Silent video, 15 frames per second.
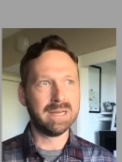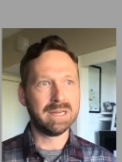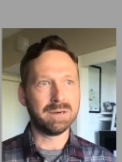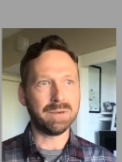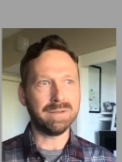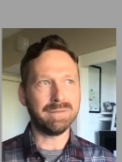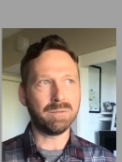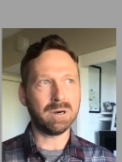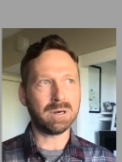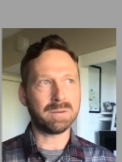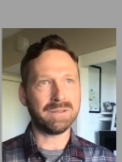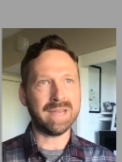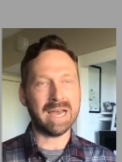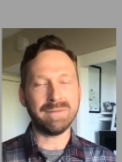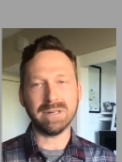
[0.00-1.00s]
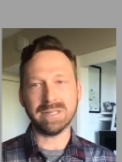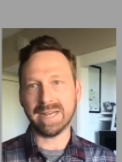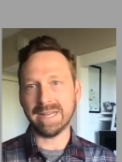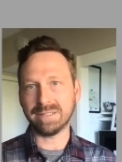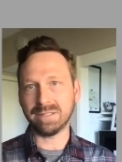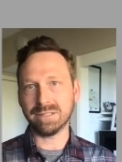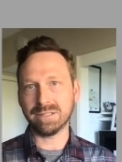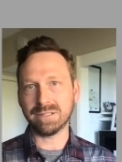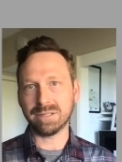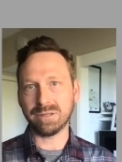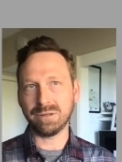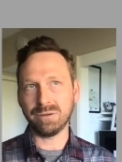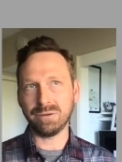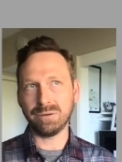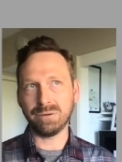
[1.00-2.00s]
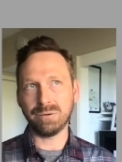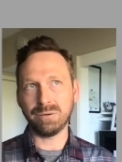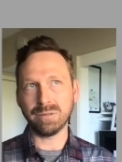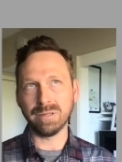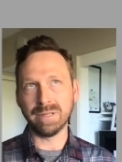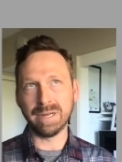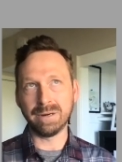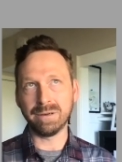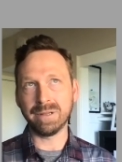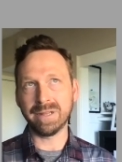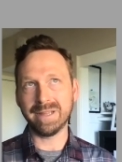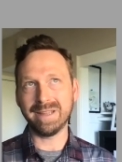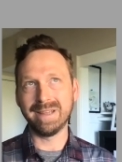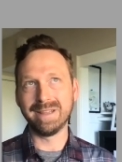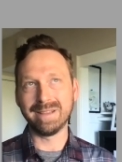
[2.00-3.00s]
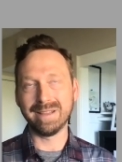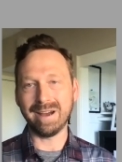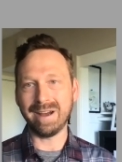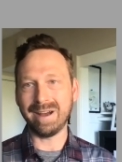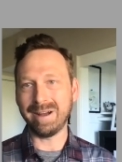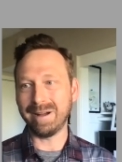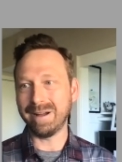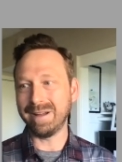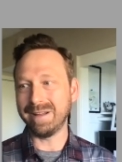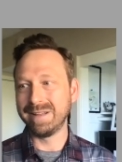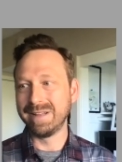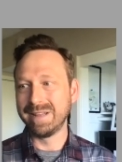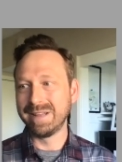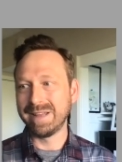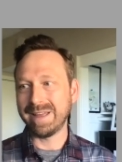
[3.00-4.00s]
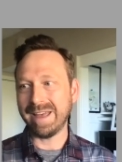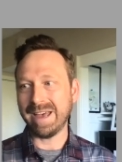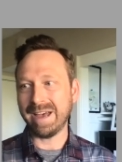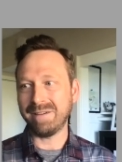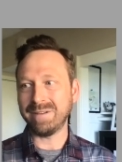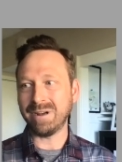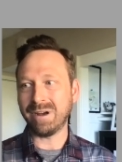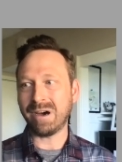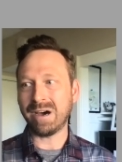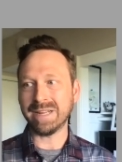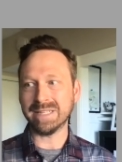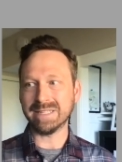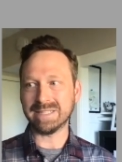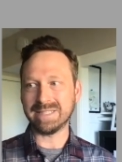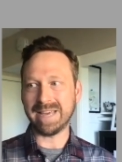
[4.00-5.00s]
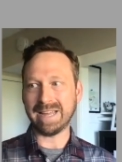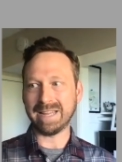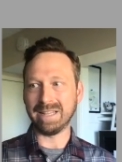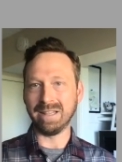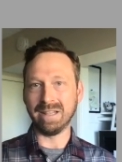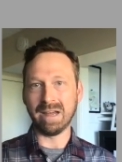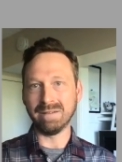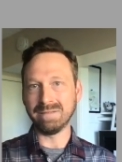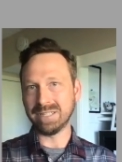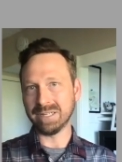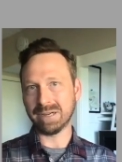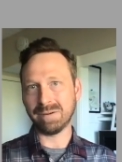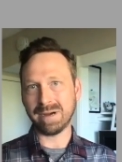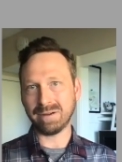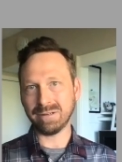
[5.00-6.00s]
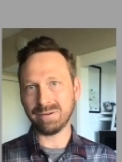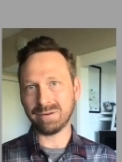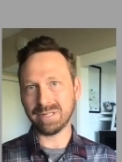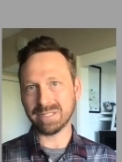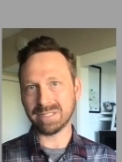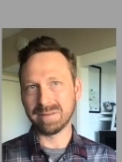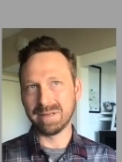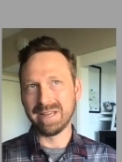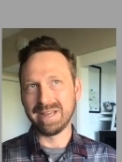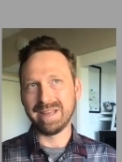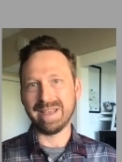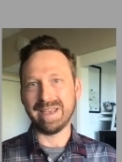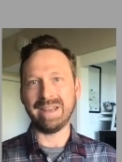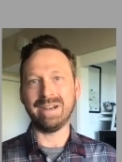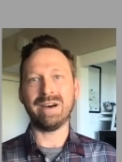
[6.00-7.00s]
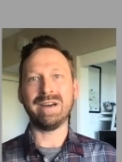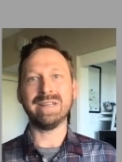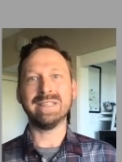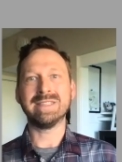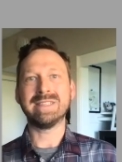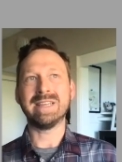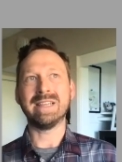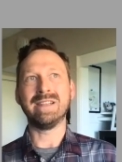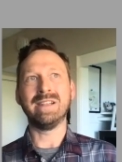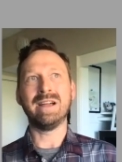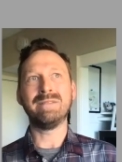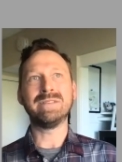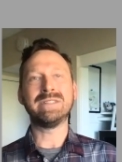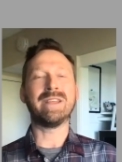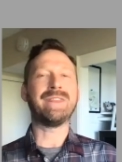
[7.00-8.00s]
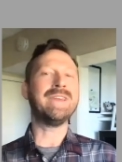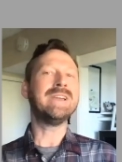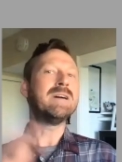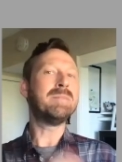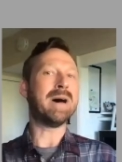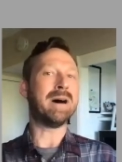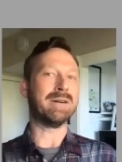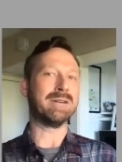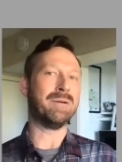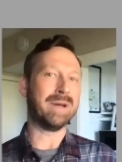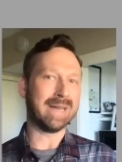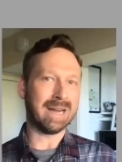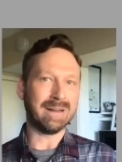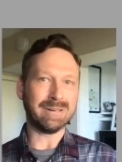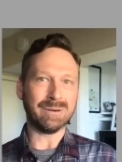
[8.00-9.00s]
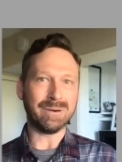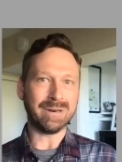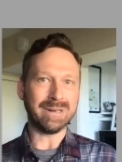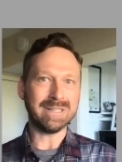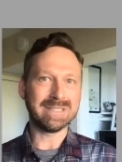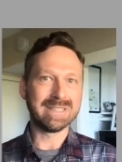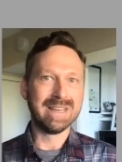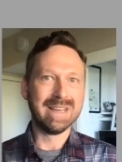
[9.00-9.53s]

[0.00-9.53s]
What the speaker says: worked with advertisers who literally have an audience that loves to go outdoors and an audience that loves to think about going outdoors.